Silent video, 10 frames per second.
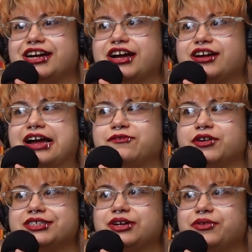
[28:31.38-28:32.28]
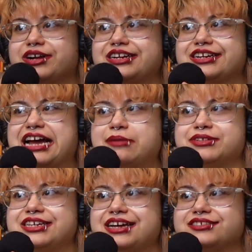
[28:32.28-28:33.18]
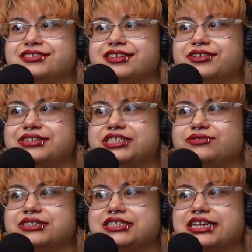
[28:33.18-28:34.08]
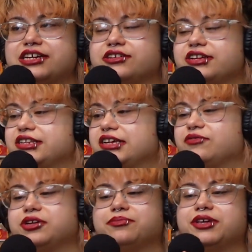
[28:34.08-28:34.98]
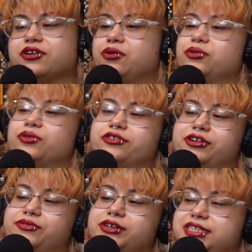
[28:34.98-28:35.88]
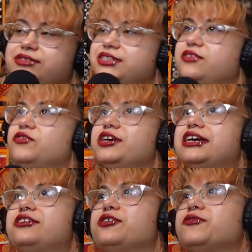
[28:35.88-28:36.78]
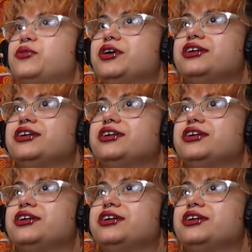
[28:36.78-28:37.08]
At first, I wanted an appetizer though, and she was like, "You need to give me your whole order at once." And I was like, "Fuck, I don't know if I want.